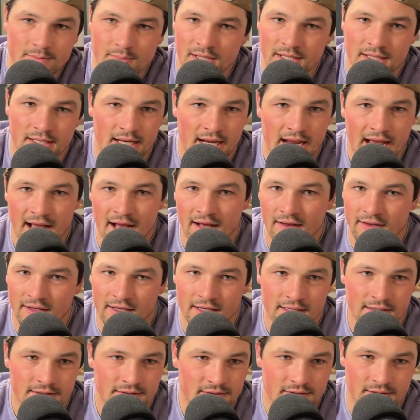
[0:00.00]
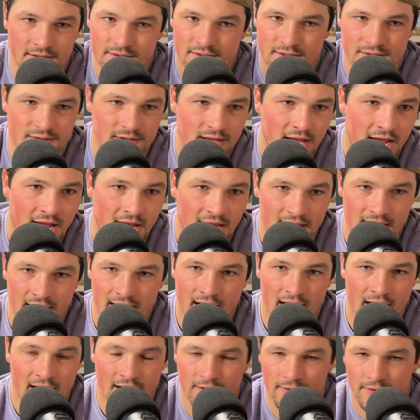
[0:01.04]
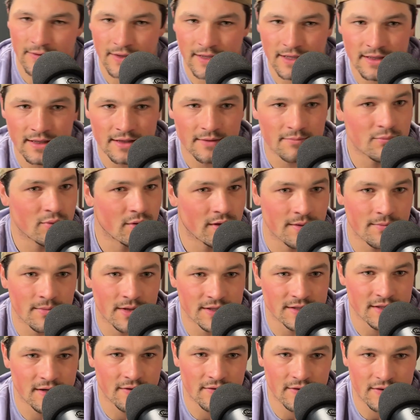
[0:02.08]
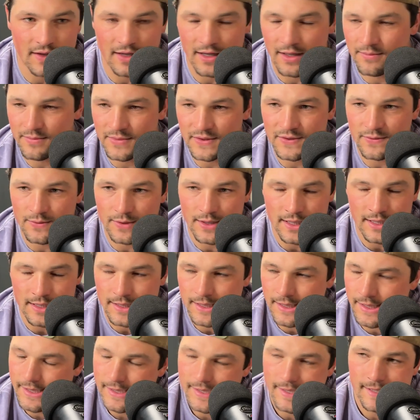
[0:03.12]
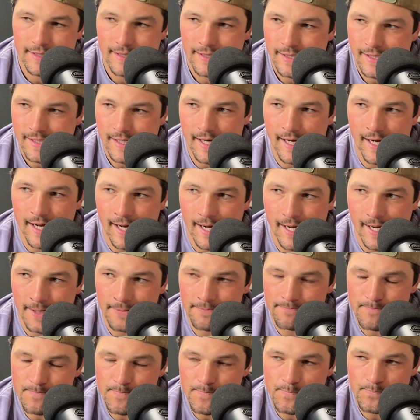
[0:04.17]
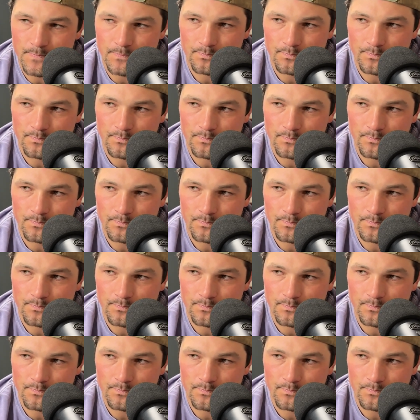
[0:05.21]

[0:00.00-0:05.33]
in Denali to stag in Ireland and pretty much everything in between. But